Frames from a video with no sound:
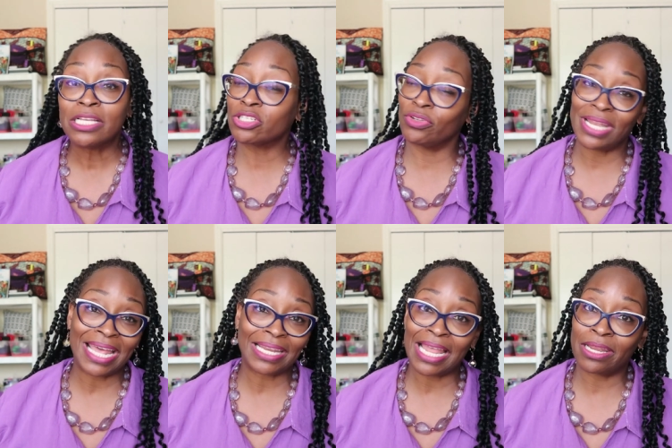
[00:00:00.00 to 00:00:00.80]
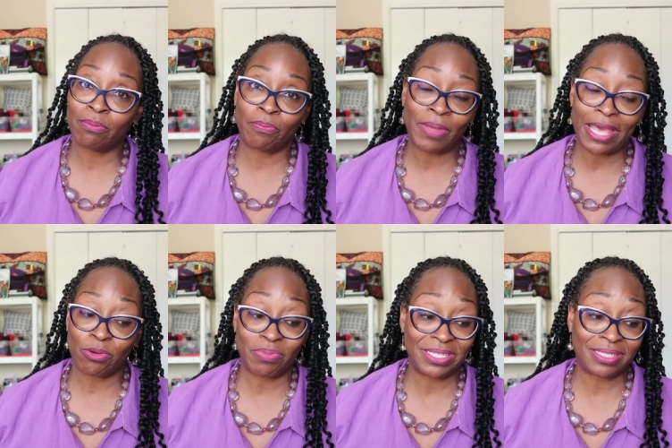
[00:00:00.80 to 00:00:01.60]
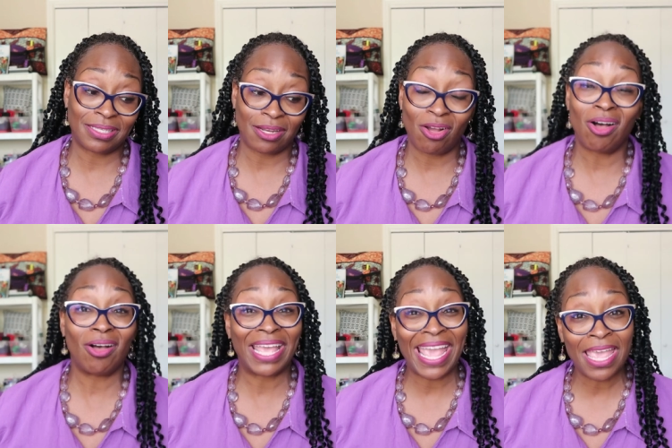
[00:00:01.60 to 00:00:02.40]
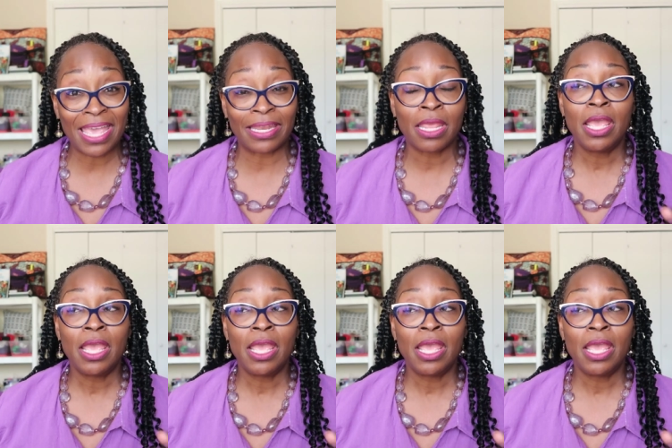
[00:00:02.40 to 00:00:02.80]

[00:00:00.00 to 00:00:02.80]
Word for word: so not a lot of pattern pieces at all and